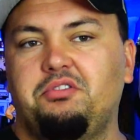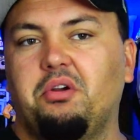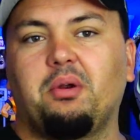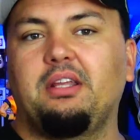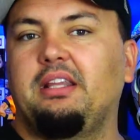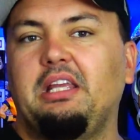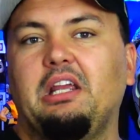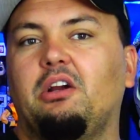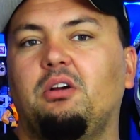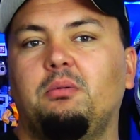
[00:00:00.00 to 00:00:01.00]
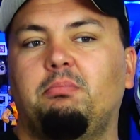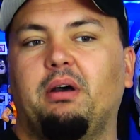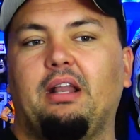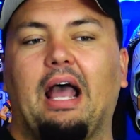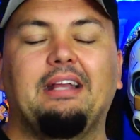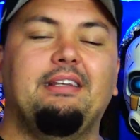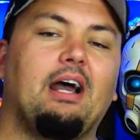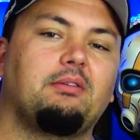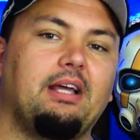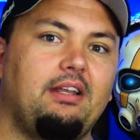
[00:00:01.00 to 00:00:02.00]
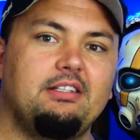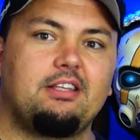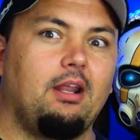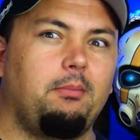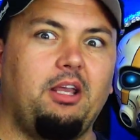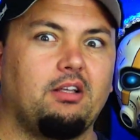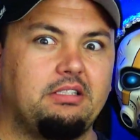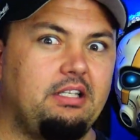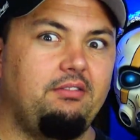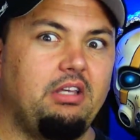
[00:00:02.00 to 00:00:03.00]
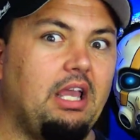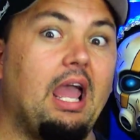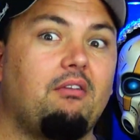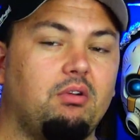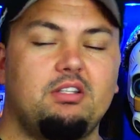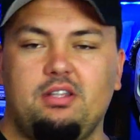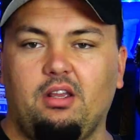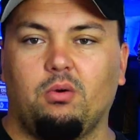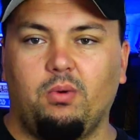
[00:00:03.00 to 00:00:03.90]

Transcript: during the year, but I doubt that he's going to be on TV every single